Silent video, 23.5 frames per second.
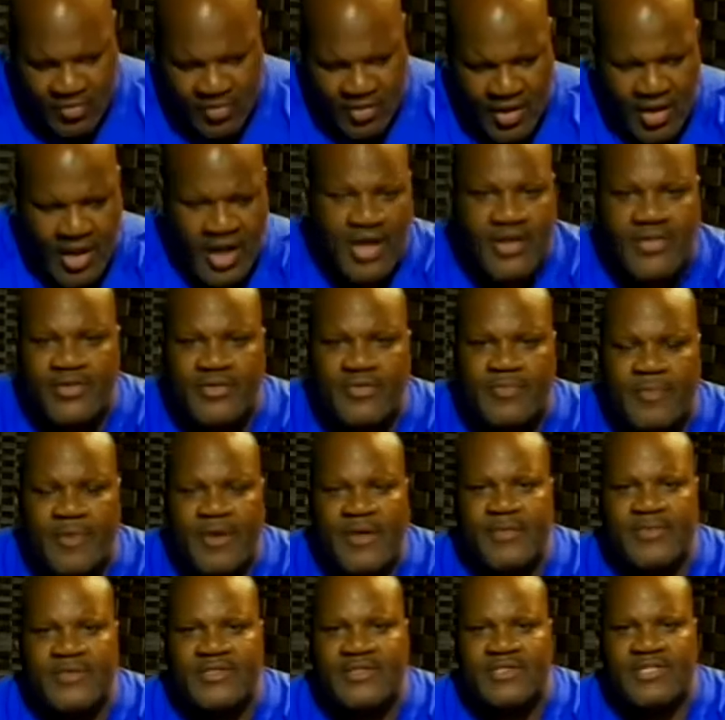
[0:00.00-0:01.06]
other
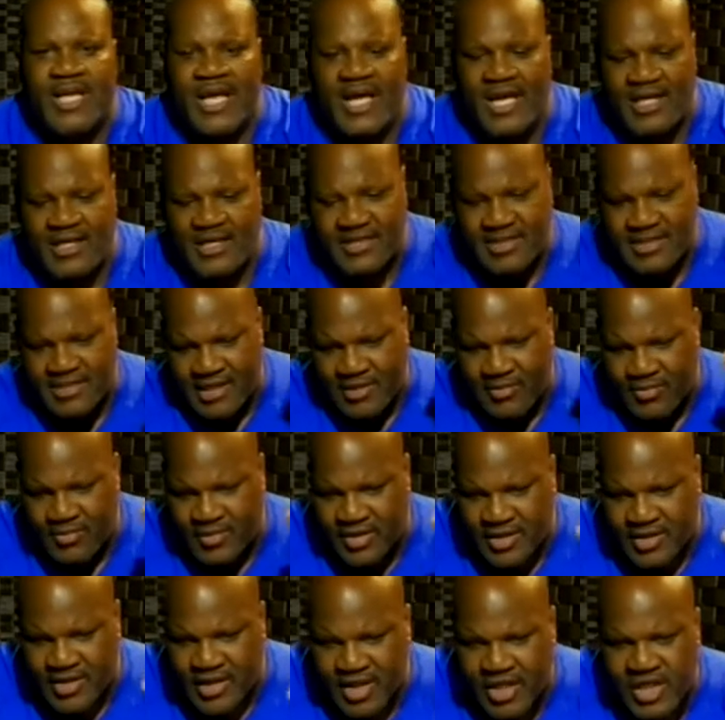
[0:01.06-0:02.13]
people's talents
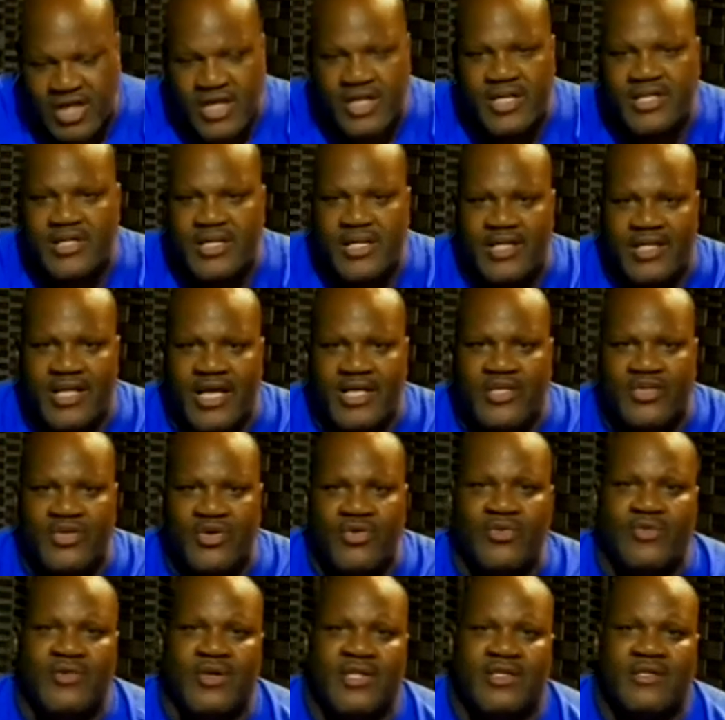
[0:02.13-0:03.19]
and the good that they're
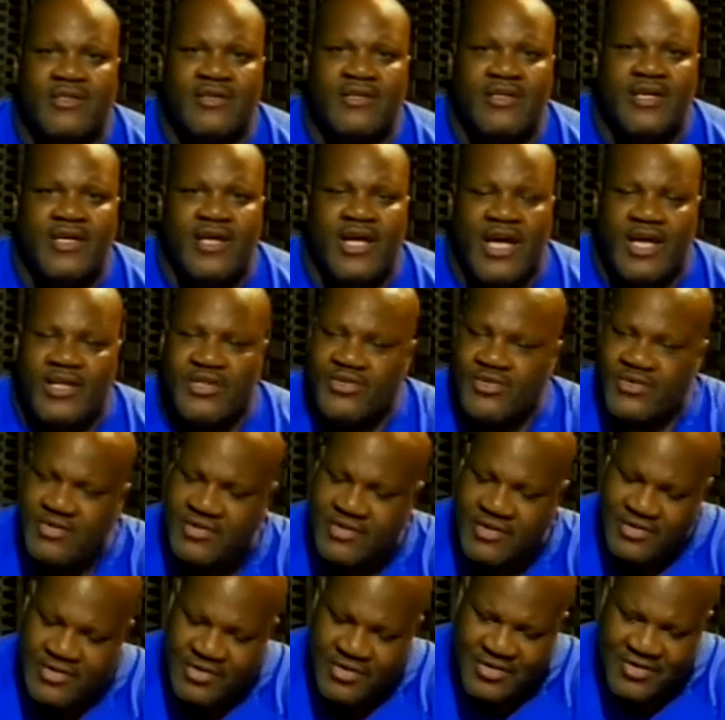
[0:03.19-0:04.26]
doing. And
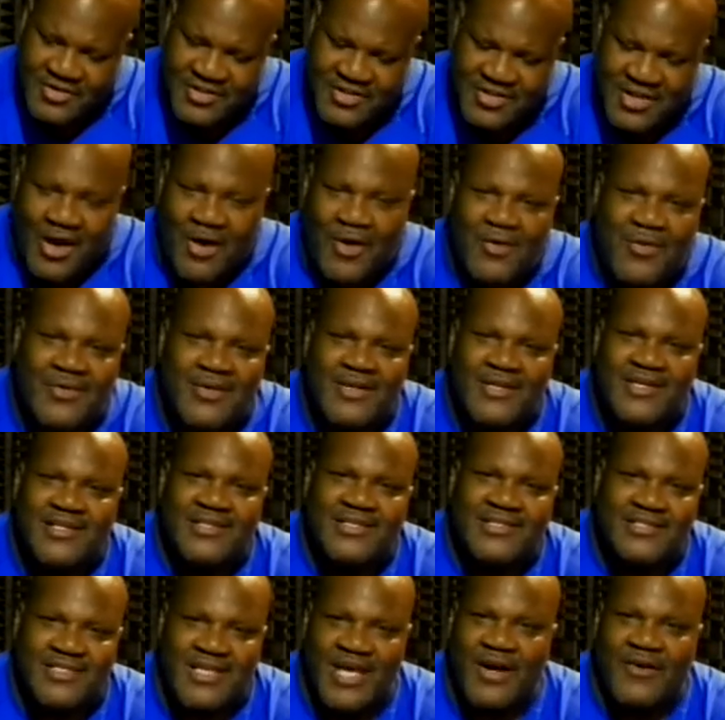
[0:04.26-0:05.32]
you're so
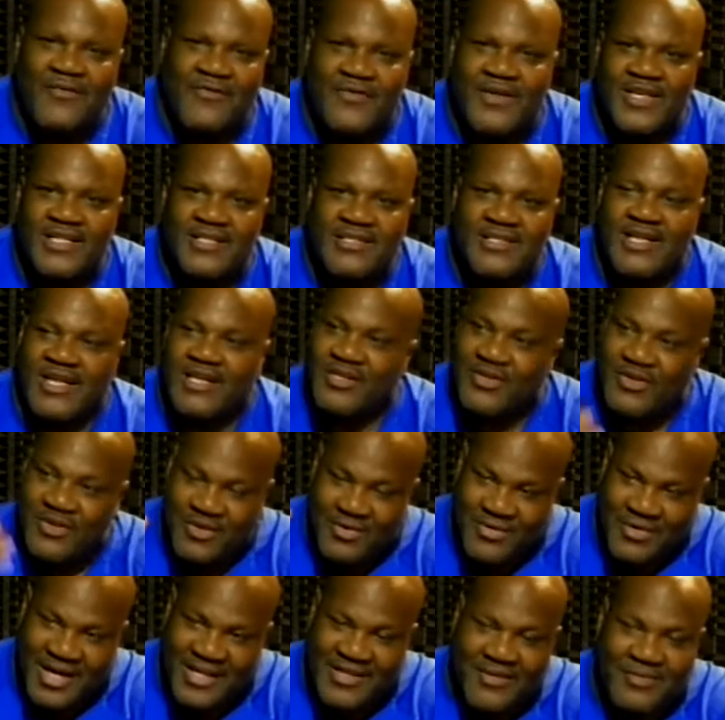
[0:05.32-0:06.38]
selfless that you
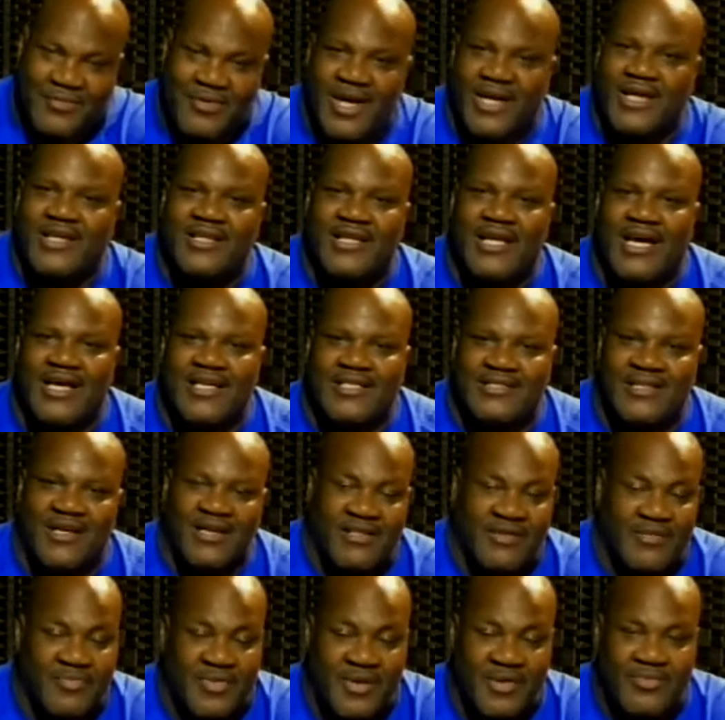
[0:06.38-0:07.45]
would rather recognize
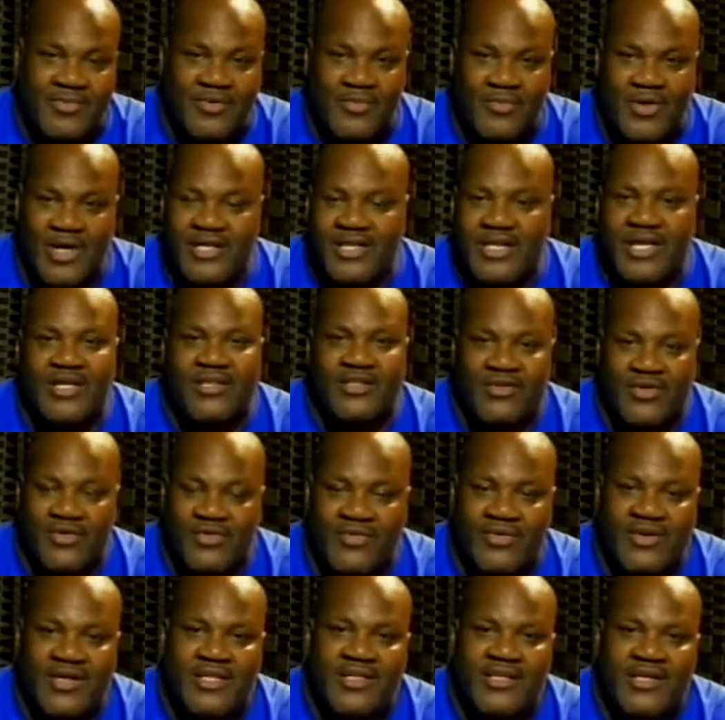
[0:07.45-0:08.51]
other people and what they're
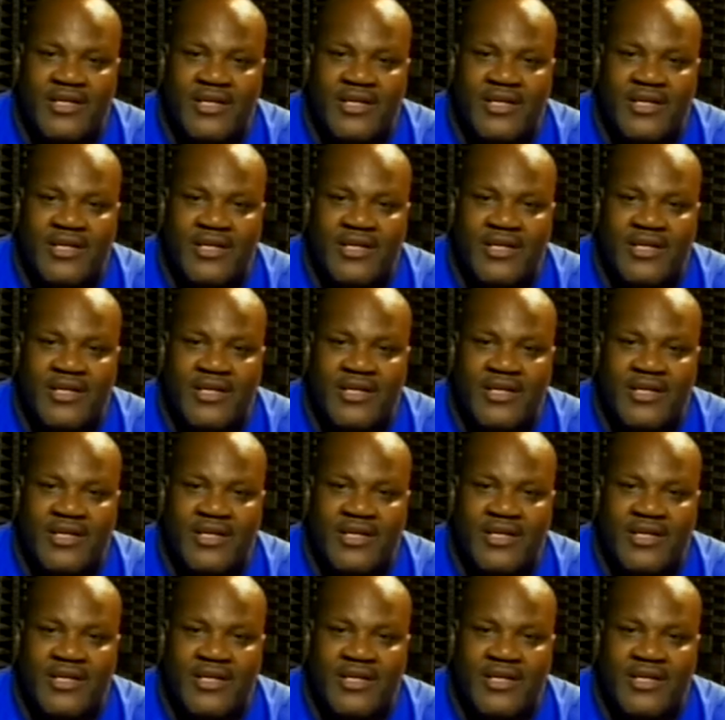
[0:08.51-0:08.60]
doing